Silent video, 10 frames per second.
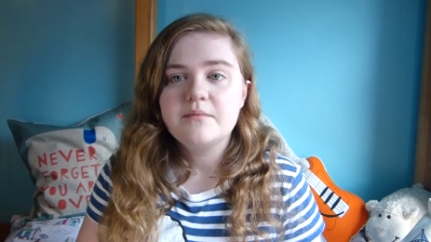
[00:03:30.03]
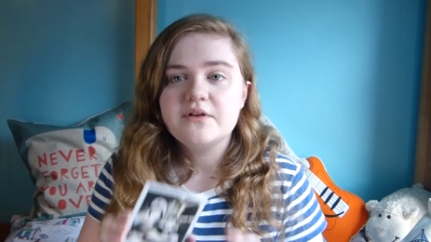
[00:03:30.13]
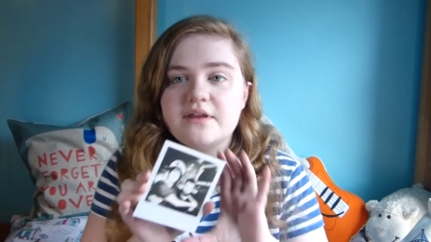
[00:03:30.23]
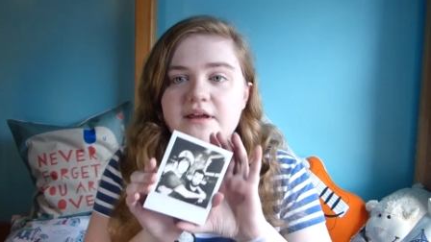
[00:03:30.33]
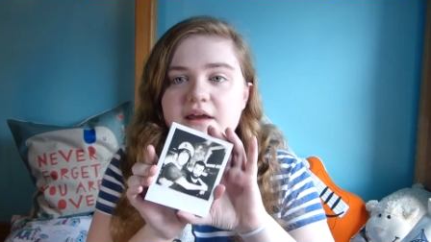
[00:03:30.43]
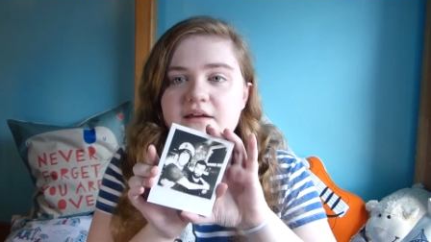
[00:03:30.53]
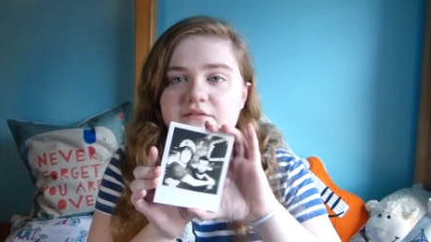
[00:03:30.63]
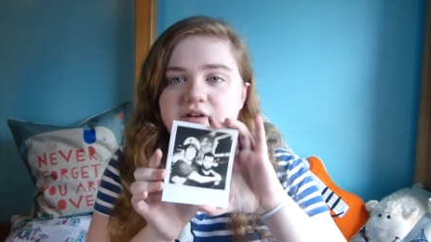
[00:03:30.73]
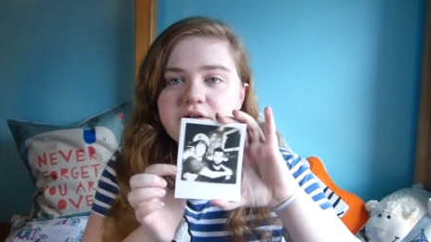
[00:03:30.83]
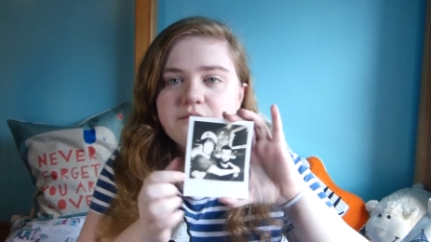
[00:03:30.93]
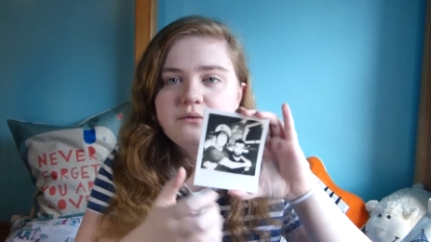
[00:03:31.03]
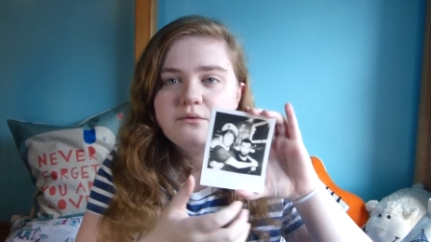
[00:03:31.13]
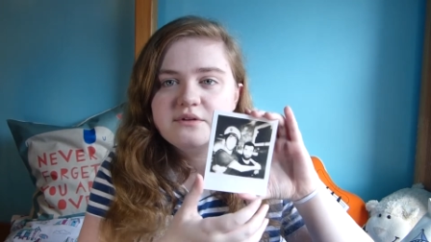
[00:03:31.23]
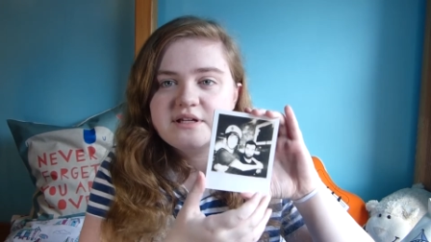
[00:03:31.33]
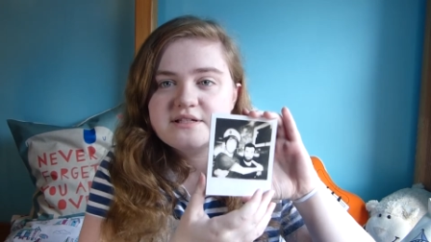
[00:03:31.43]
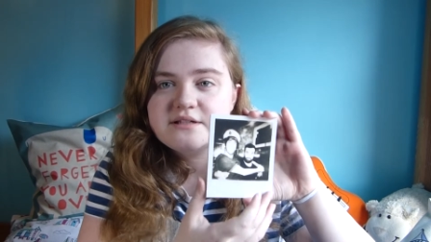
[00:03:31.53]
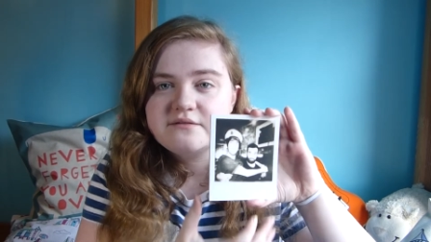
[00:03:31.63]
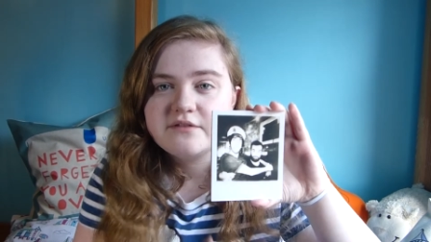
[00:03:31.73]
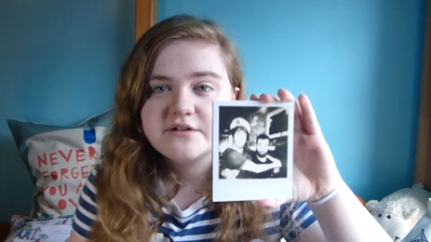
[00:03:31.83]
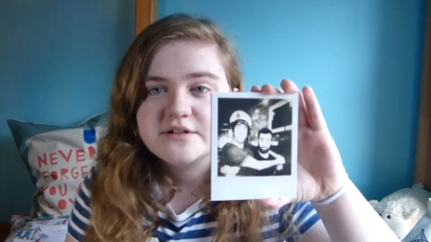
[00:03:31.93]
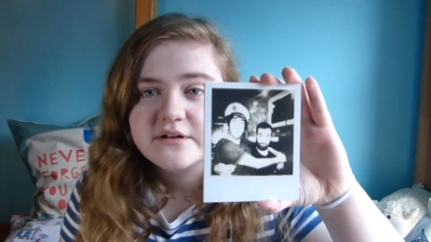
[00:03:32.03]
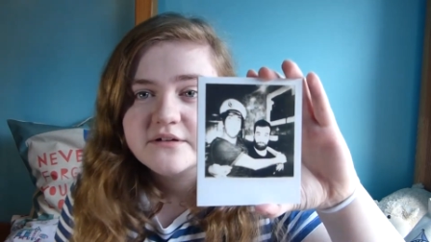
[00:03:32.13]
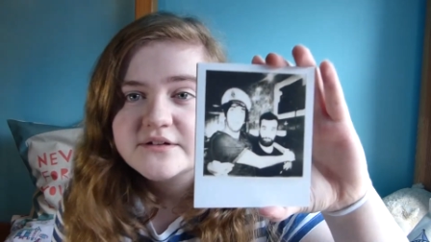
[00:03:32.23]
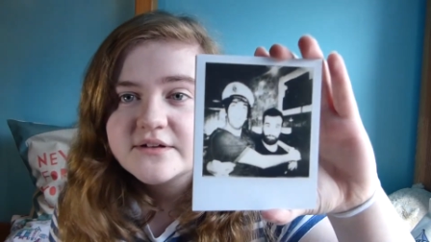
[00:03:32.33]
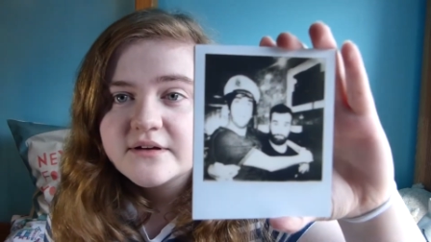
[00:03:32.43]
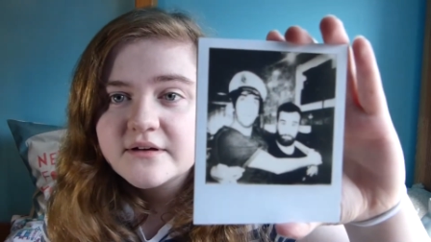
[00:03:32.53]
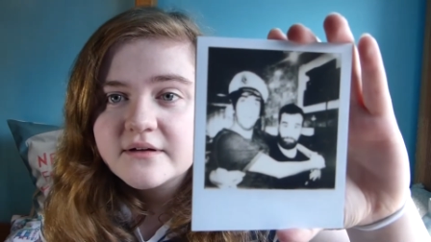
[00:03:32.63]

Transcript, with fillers: But they gave you all these photos,